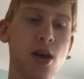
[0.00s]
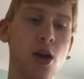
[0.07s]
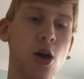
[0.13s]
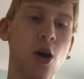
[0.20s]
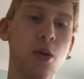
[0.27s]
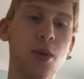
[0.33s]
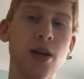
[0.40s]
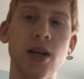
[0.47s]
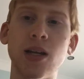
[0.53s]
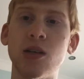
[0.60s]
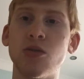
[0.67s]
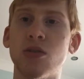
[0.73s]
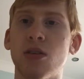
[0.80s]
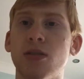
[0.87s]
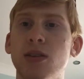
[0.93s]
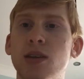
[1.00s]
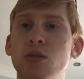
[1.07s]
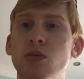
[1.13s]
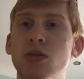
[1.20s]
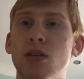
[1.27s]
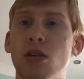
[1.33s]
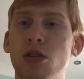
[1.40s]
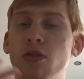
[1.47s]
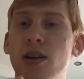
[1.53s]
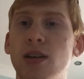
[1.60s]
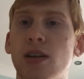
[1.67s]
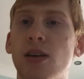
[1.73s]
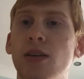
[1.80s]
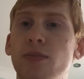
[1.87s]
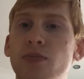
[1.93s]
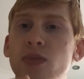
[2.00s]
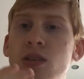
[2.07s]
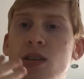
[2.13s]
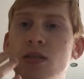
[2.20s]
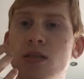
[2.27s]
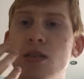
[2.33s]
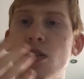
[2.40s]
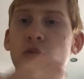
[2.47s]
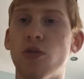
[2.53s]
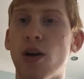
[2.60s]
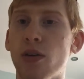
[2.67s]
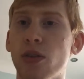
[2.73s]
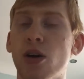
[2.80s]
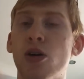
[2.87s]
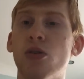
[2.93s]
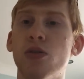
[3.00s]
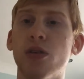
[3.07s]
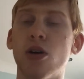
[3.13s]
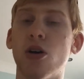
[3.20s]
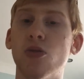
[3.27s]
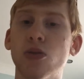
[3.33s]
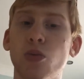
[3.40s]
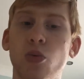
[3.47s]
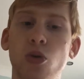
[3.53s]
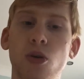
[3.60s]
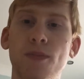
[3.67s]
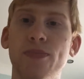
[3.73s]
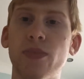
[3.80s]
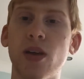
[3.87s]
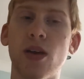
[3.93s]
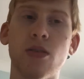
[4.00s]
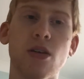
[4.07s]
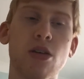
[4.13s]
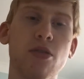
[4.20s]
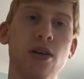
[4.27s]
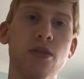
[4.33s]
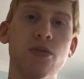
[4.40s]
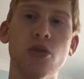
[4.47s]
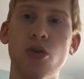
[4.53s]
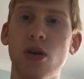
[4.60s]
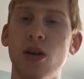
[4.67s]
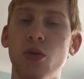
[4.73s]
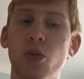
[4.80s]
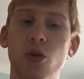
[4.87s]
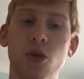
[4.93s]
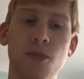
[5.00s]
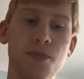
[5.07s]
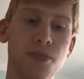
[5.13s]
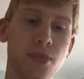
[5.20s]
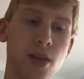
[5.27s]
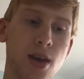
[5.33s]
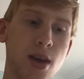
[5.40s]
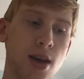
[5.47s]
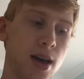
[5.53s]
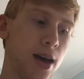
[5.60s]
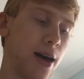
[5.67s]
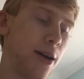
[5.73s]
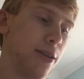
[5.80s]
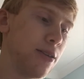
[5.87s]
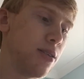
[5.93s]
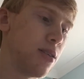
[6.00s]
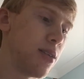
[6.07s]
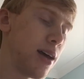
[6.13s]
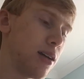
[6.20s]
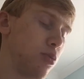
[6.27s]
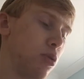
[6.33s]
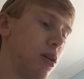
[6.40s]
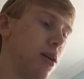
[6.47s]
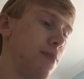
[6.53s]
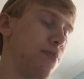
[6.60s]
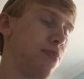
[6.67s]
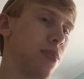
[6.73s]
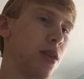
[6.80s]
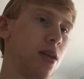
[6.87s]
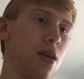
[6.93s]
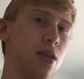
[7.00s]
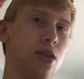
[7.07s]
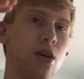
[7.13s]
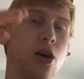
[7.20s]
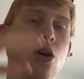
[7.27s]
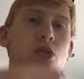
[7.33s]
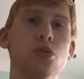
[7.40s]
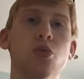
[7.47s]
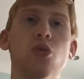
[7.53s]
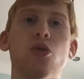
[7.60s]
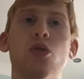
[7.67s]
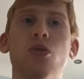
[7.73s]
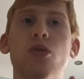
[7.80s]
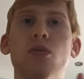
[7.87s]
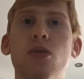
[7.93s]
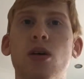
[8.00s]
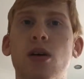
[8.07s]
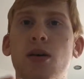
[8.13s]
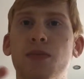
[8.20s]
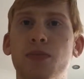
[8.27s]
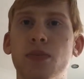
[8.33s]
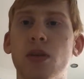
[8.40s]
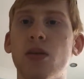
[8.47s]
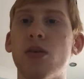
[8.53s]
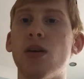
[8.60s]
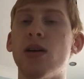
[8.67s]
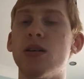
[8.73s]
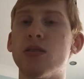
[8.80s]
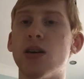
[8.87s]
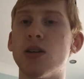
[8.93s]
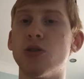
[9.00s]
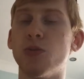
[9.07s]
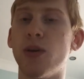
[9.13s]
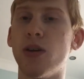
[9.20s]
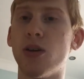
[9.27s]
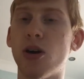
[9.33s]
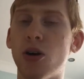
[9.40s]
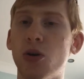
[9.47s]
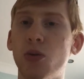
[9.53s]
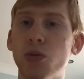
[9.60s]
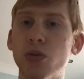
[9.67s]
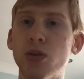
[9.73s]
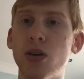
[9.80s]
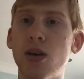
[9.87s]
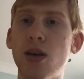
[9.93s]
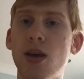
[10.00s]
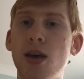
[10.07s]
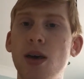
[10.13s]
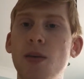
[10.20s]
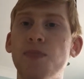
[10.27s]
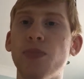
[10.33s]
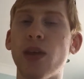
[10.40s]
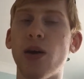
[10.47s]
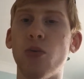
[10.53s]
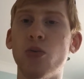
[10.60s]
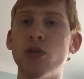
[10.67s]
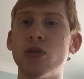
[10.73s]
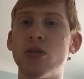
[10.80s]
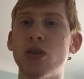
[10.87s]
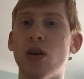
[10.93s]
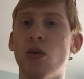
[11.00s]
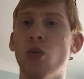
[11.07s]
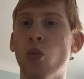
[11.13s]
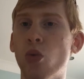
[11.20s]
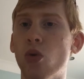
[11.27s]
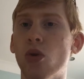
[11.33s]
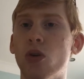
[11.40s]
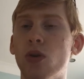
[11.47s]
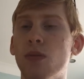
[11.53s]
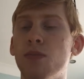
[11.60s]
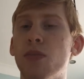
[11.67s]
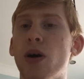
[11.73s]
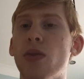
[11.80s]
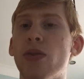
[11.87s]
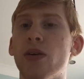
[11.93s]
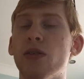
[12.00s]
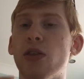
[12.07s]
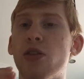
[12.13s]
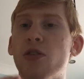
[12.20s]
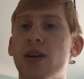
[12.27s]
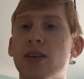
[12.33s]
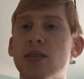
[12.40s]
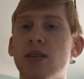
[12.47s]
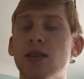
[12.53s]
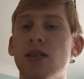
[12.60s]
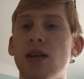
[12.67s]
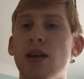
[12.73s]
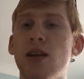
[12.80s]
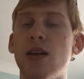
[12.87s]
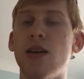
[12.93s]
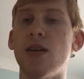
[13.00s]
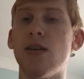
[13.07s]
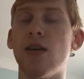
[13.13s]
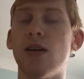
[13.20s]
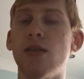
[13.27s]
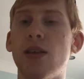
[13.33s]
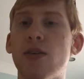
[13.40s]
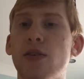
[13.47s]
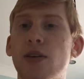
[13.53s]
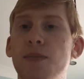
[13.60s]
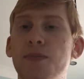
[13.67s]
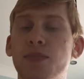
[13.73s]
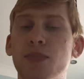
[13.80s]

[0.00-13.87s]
And this was a threat that existed throughout the whole of the Cold War, the threat of nuclear war, and that's why the Cold War, in its title being cold, it was a war, but the threat nearly never